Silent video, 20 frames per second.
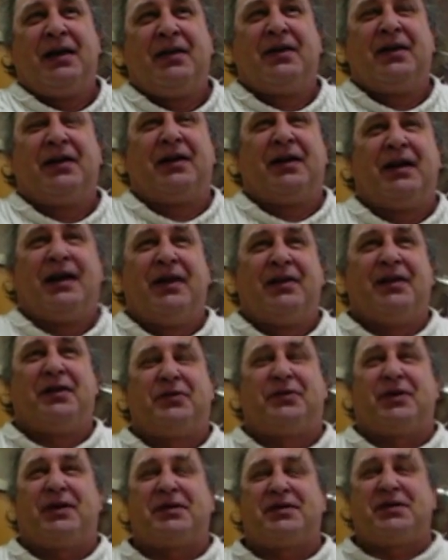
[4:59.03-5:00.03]
The
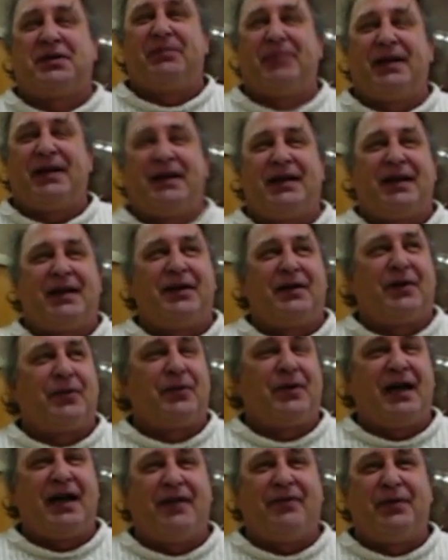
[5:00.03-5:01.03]
trucks will begin
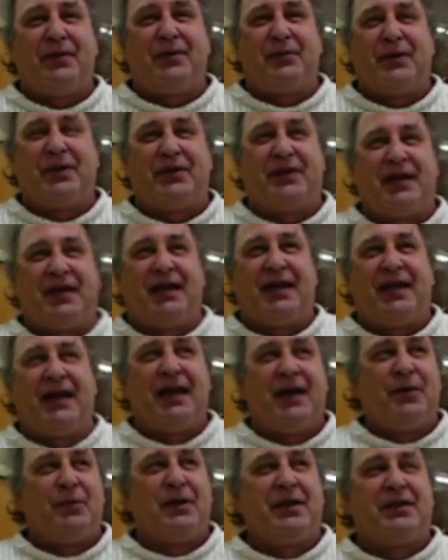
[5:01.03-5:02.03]
arriving with
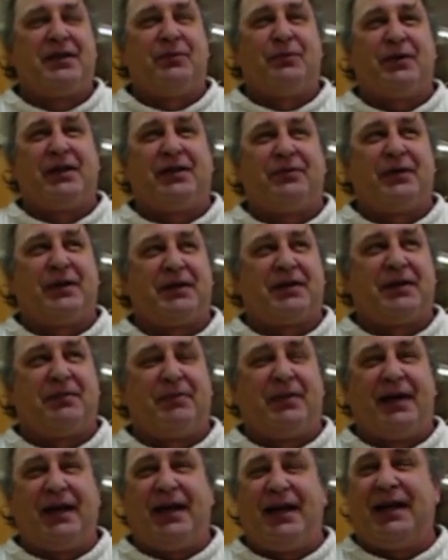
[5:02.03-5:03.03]
the
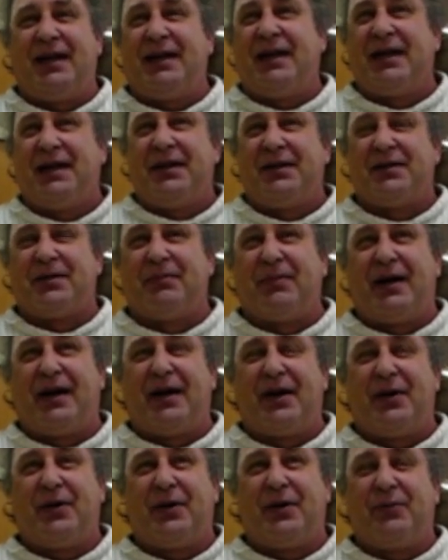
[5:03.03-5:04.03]
money
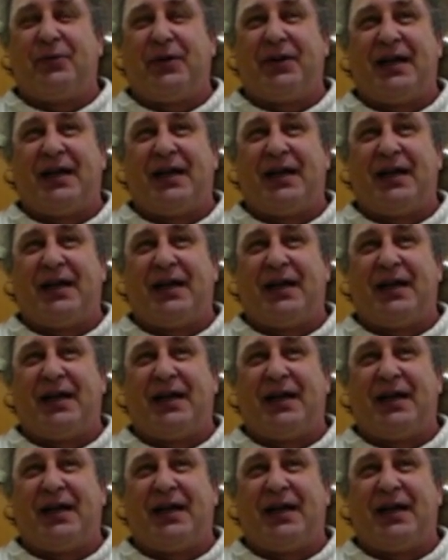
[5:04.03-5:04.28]
tomorrow. It will